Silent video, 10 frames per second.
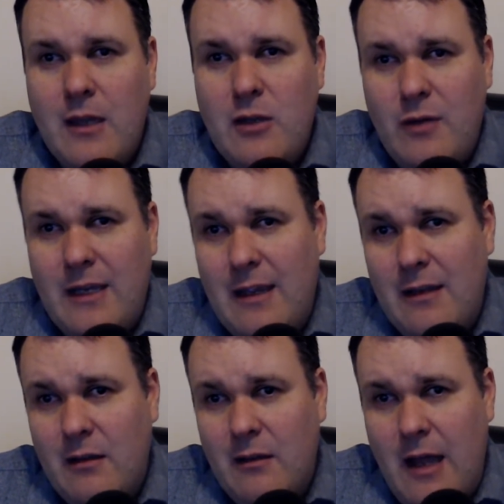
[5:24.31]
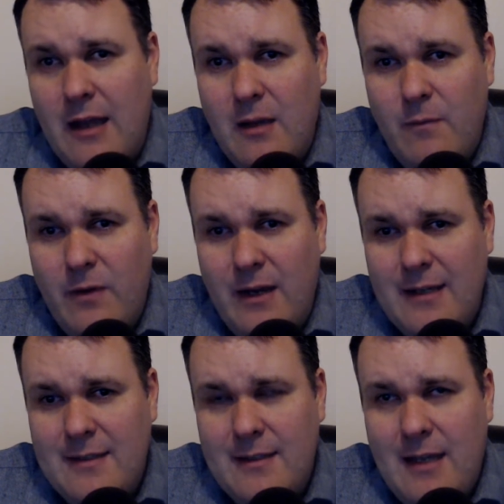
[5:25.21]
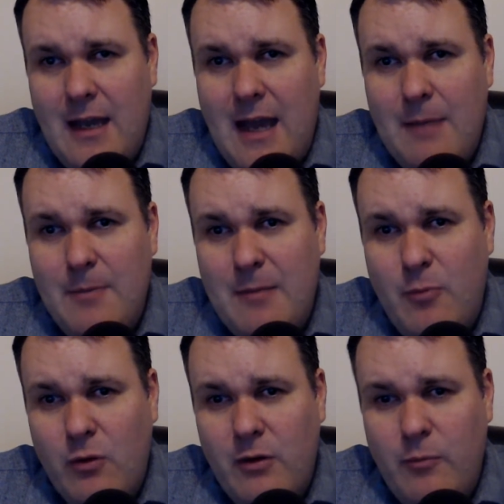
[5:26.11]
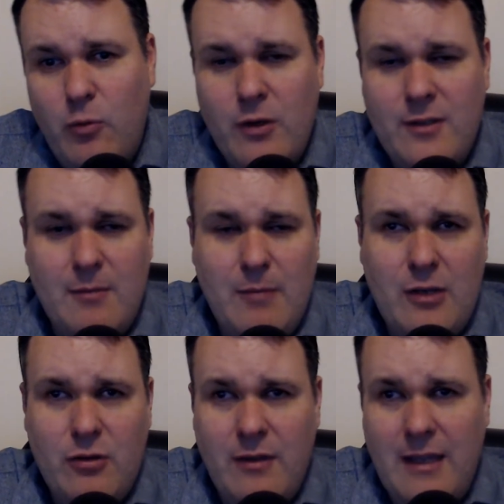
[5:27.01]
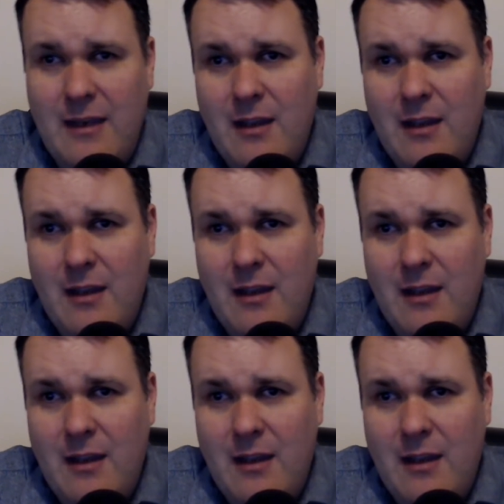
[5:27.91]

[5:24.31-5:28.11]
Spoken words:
You can lock up various IP ports and make sure that